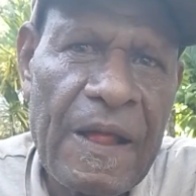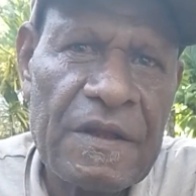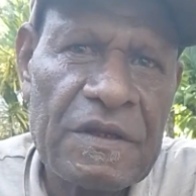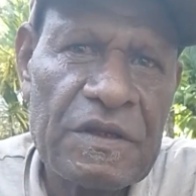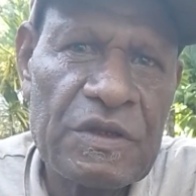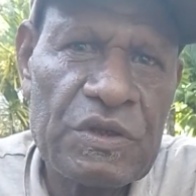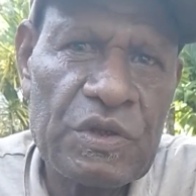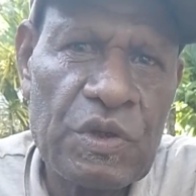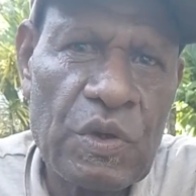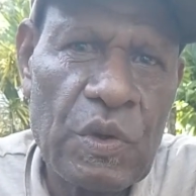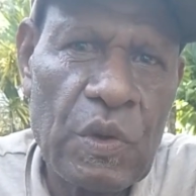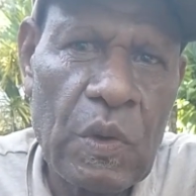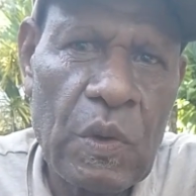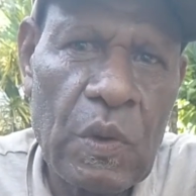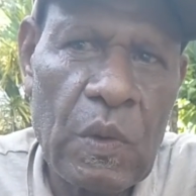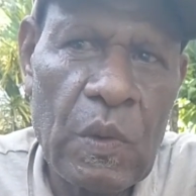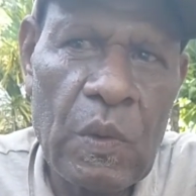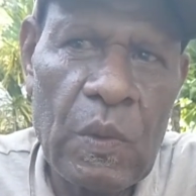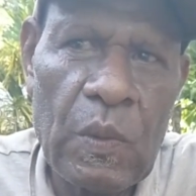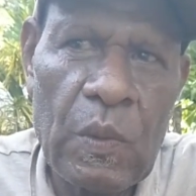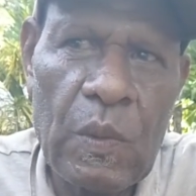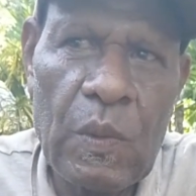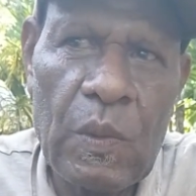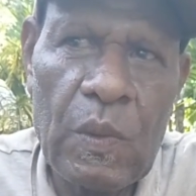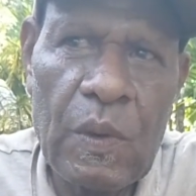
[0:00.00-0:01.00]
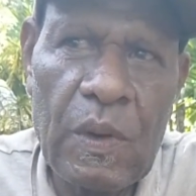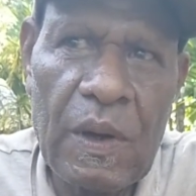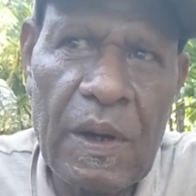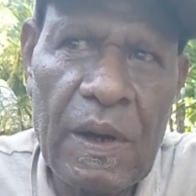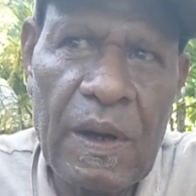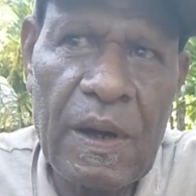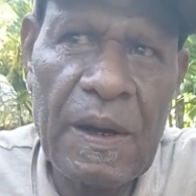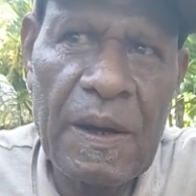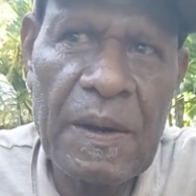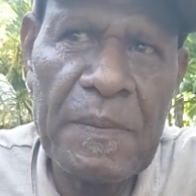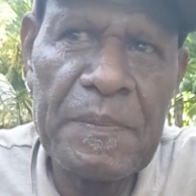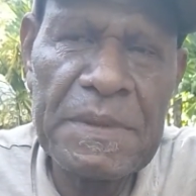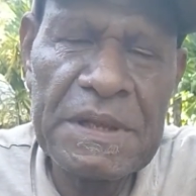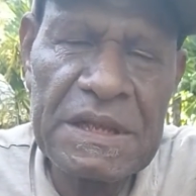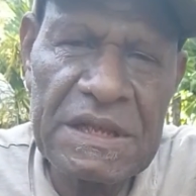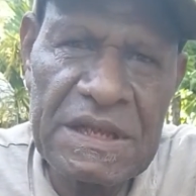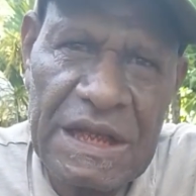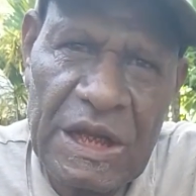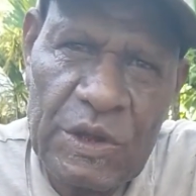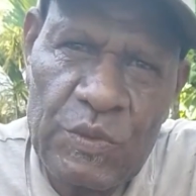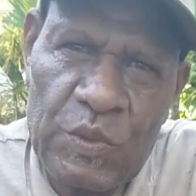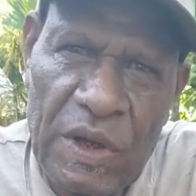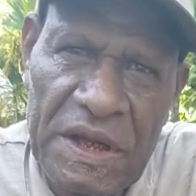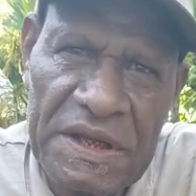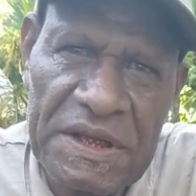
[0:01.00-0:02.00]
So, me
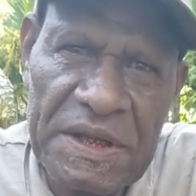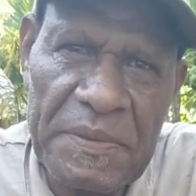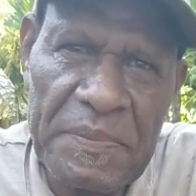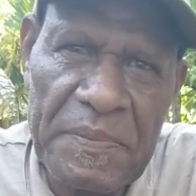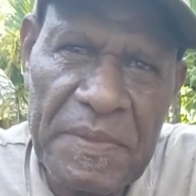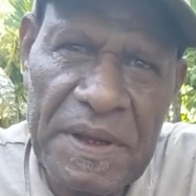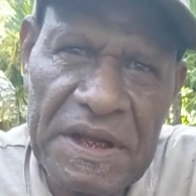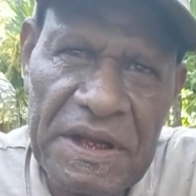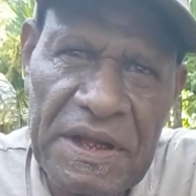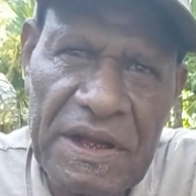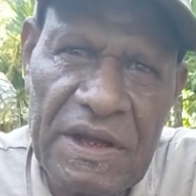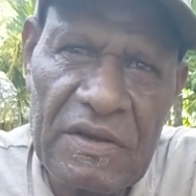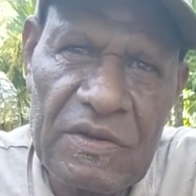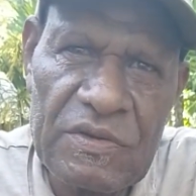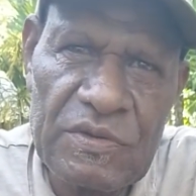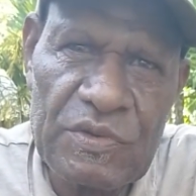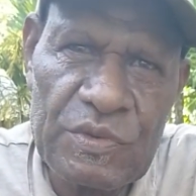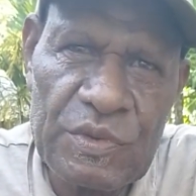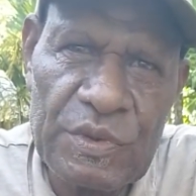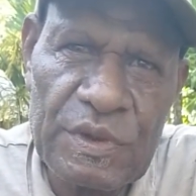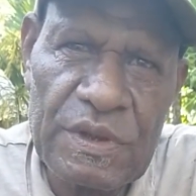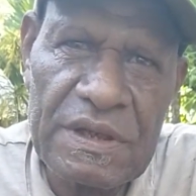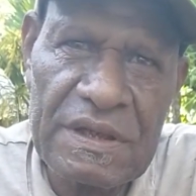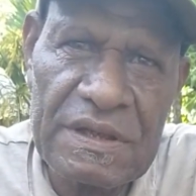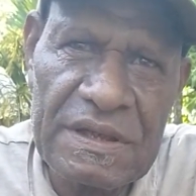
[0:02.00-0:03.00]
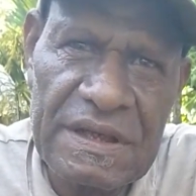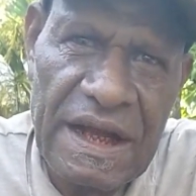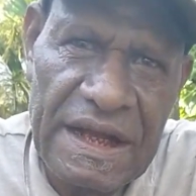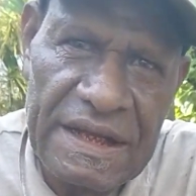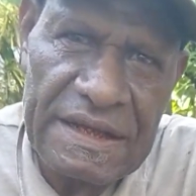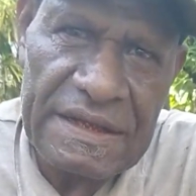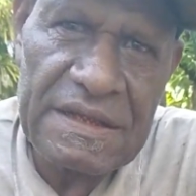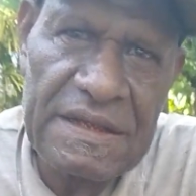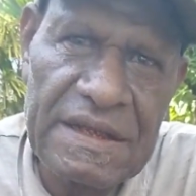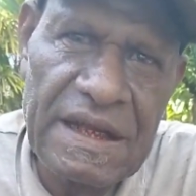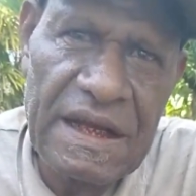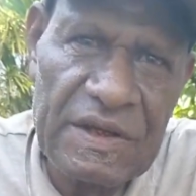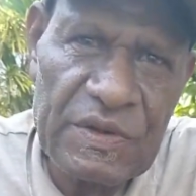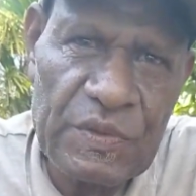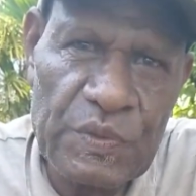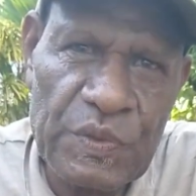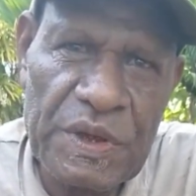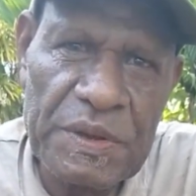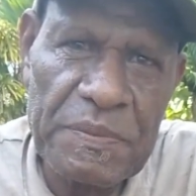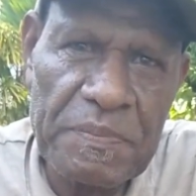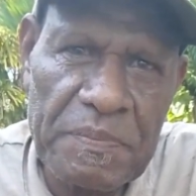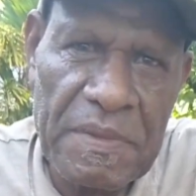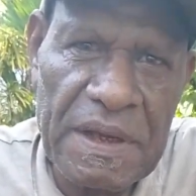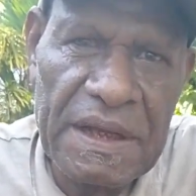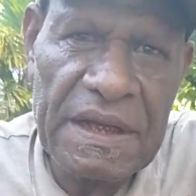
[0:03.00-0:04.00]
start wanted medical students. I start with
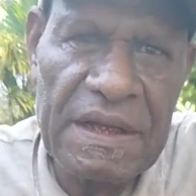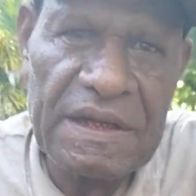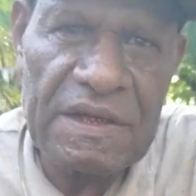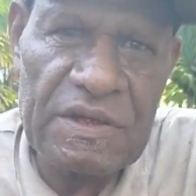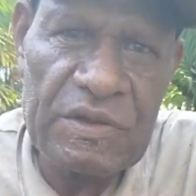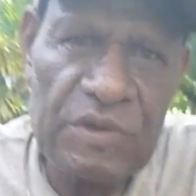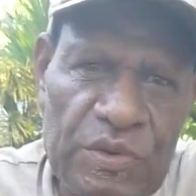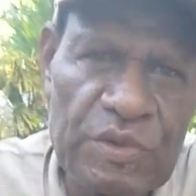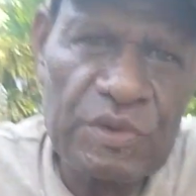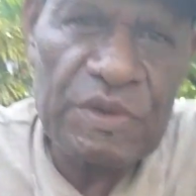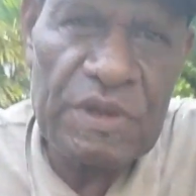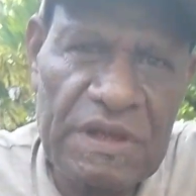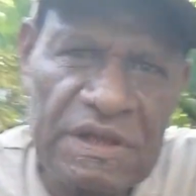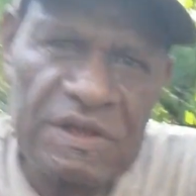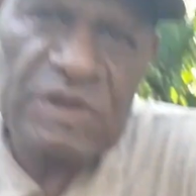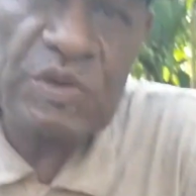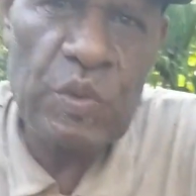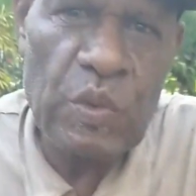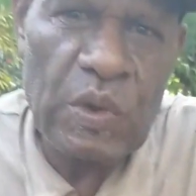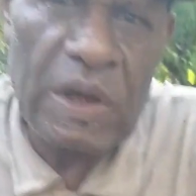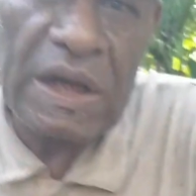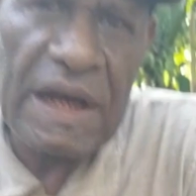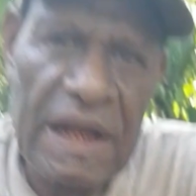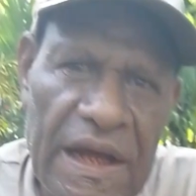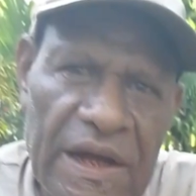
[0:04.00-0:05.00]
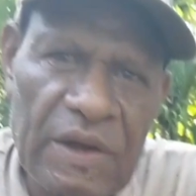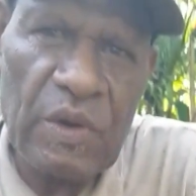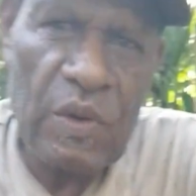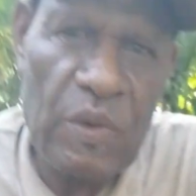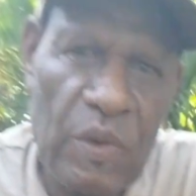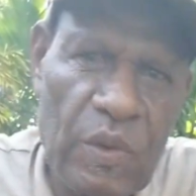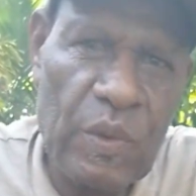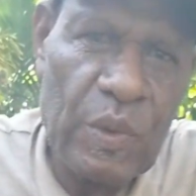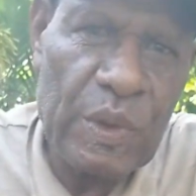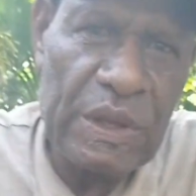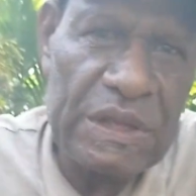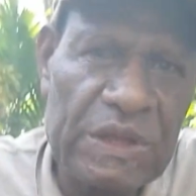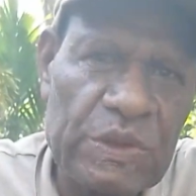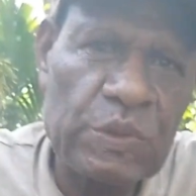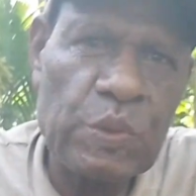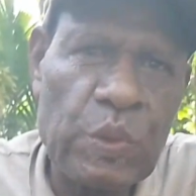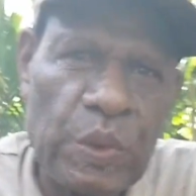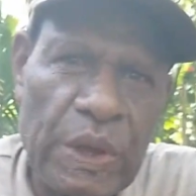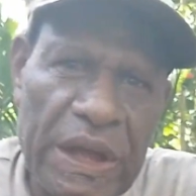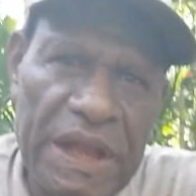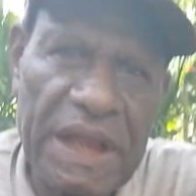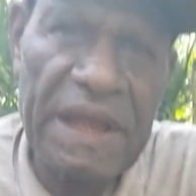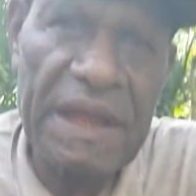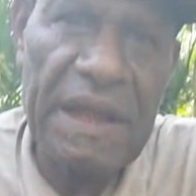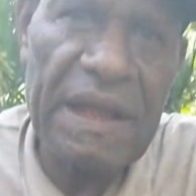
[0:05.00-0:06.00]
medical students while I was
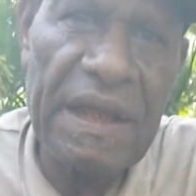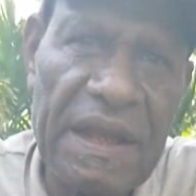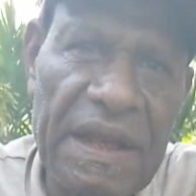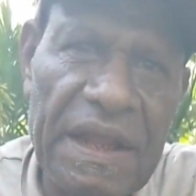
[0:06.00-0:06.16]
working in